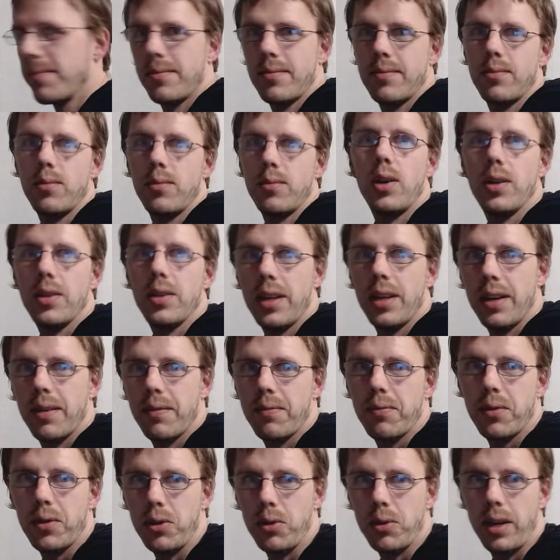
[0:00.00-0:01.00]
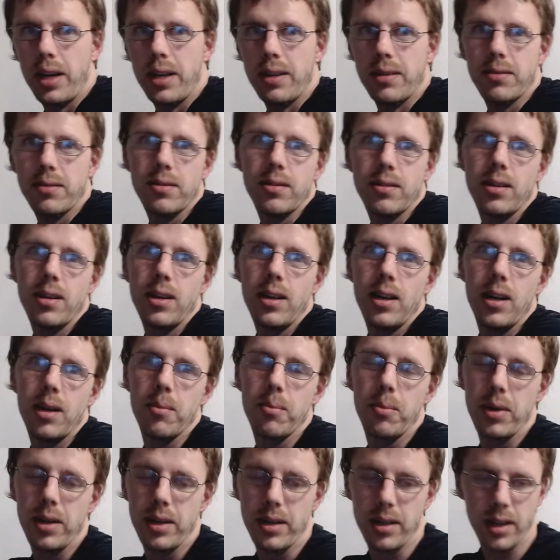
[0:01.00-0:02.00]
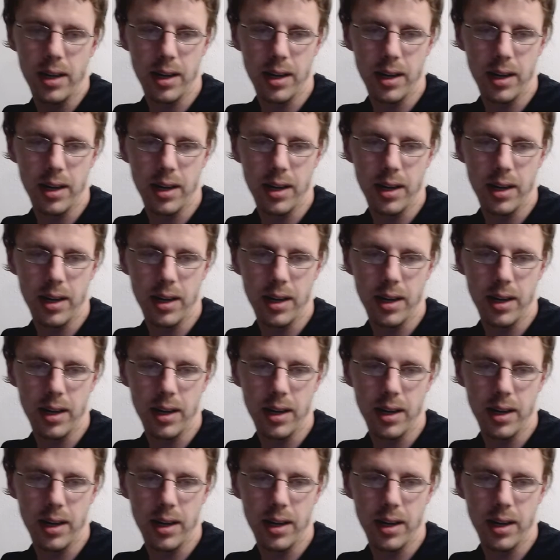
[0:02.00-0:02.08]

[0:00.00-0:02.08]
Well, not for you guys, but